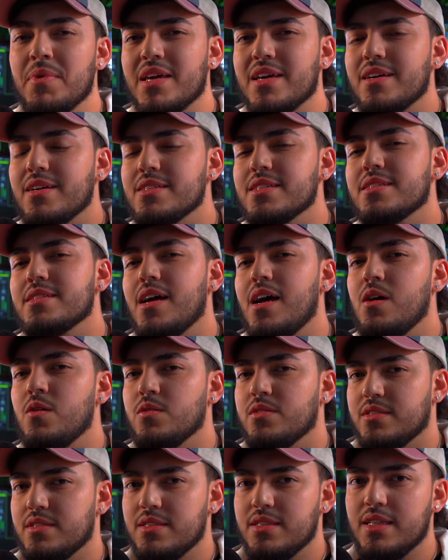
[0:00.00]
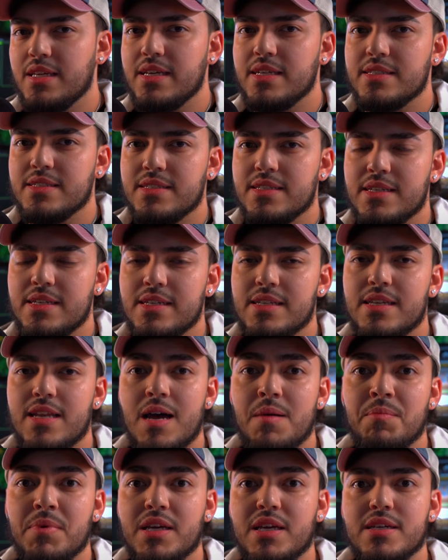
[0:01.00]
because I was lazy,
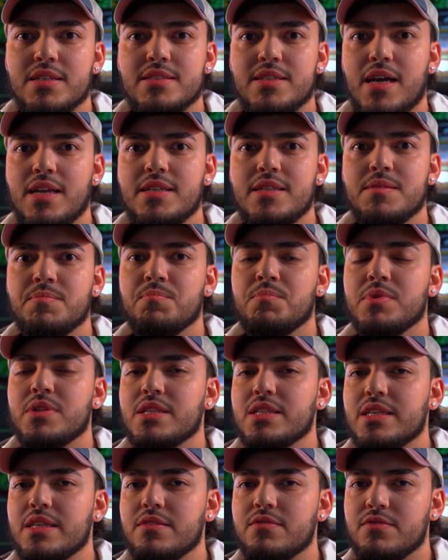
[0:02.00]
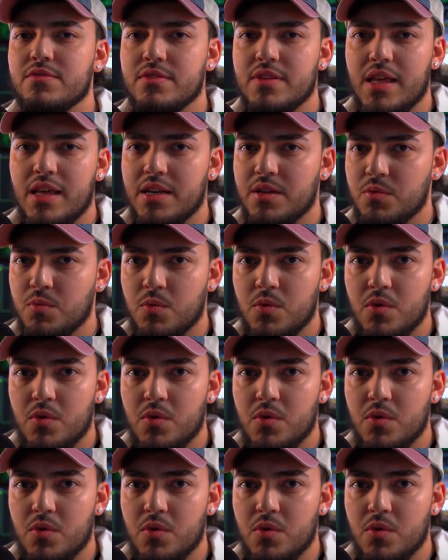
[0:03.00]
not because I didn't believe that it